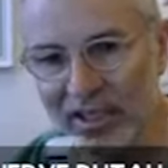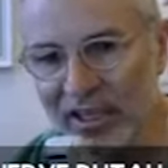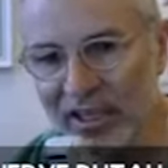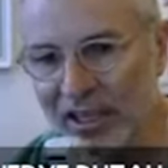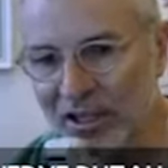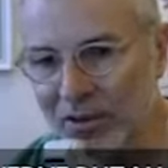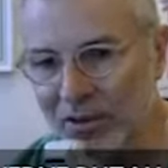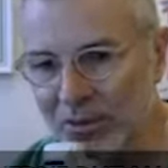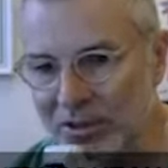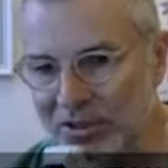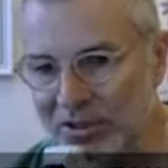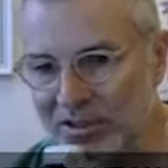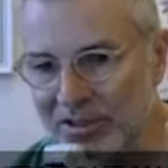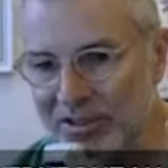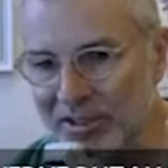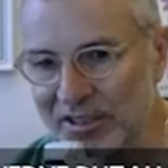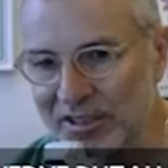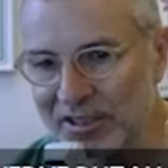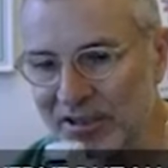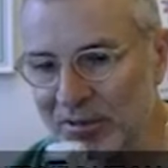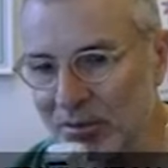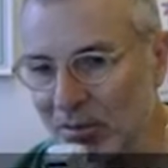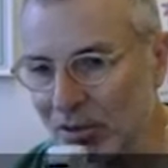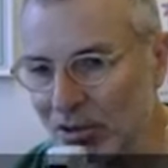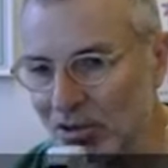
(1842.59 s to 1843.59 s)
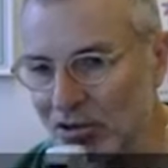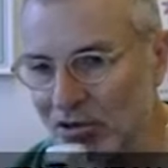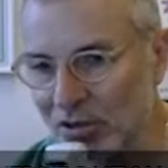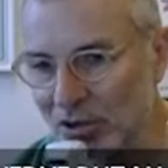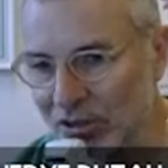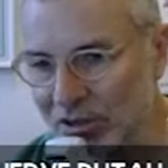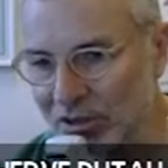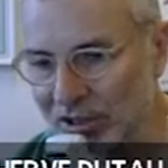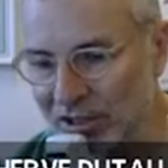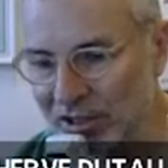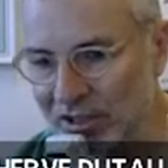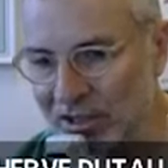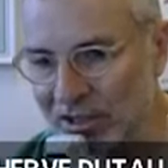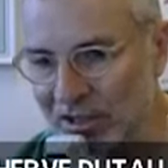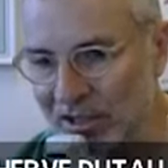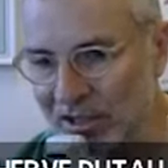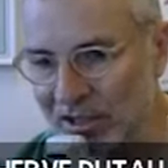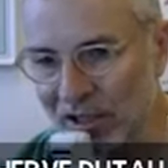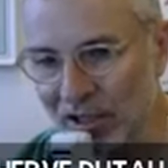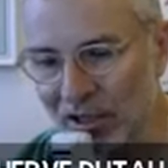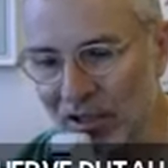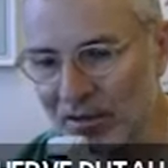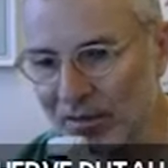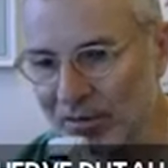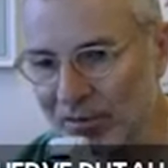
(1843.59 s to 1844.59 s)
And with 6 months only
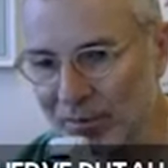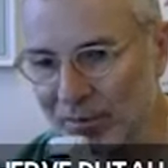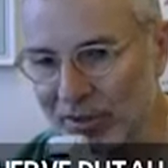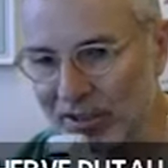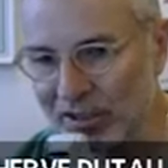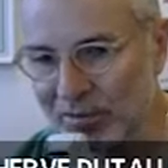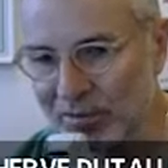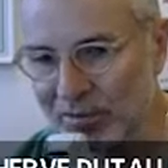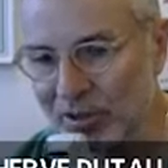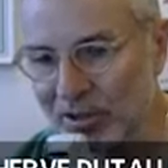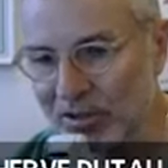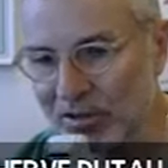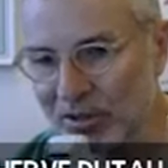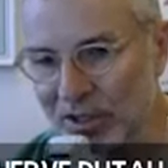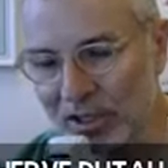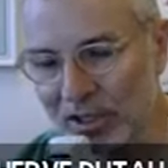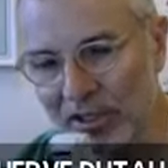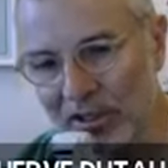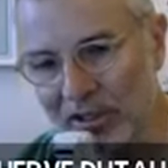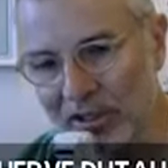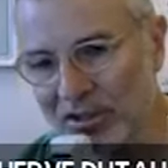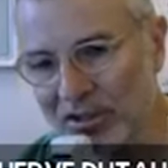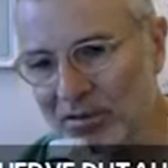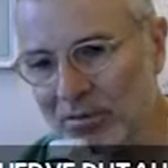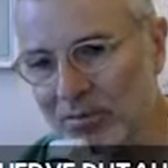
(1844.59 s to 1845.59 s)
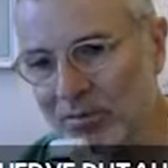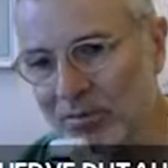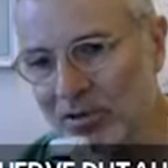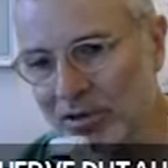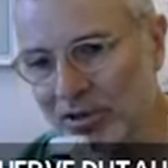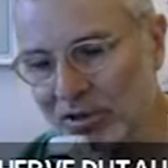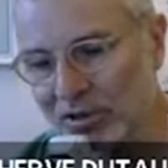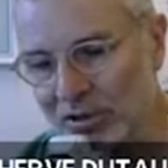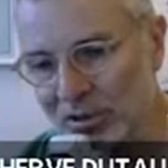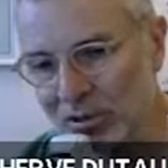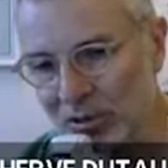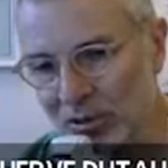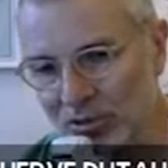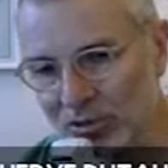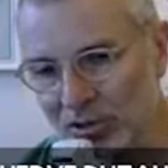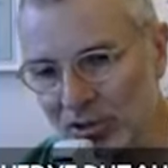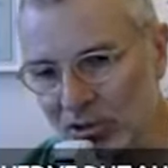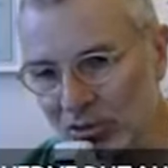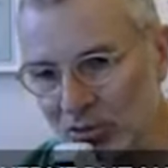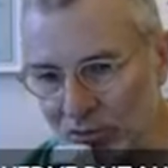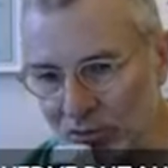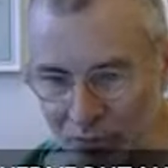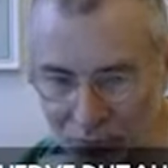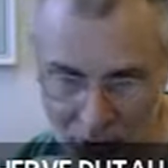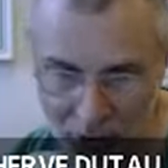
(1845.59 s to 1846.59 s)
of placement, it's closer
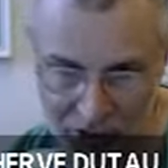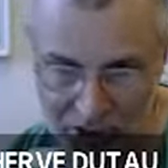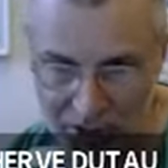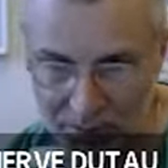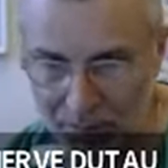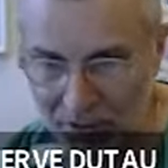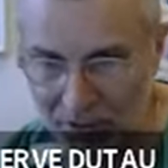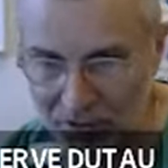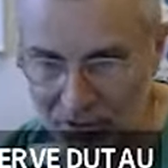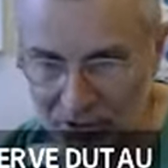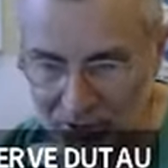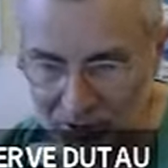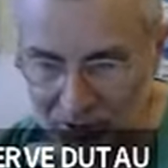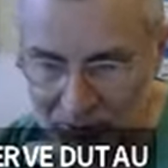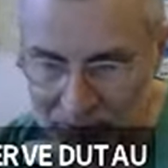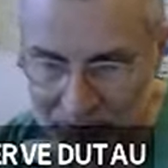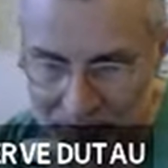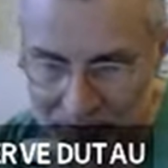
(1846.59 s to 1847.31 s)
to 40%.